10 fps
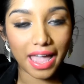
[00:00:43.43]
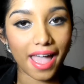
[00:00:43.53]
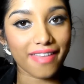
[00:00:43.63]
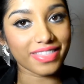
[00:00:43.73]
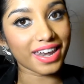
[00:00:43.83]

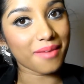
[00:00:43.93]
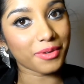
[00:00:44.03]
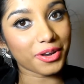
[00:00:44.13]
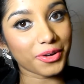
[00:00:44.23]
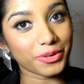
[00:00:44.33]
and then i'm
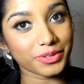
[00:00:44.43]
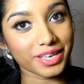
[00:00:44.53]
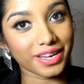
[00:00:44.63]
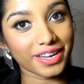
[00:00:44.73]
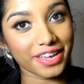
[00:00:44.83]
gonna go to
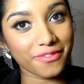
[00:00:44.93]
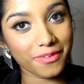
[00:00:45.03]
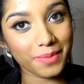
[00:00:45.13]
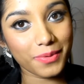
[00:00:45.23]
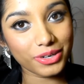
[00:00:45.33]
the
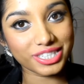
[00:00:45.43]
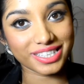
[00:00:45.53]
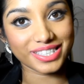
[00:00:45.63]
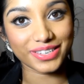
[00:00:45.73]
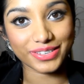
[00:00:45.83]
giveaway
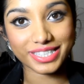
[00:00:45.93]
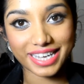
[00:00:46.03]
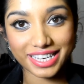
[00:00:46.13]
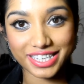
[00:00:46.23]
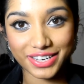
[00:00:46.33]
portion so
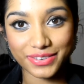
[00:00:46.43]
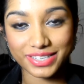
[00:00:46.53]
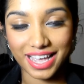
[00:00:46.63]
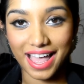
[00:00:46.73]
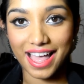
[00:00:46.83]
stay tuned
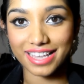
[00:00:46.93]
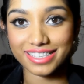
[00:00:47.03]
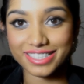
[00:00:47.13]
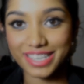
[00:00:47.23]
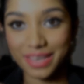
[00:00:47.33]
and
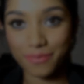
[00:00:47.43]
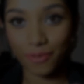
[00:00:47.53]
so keep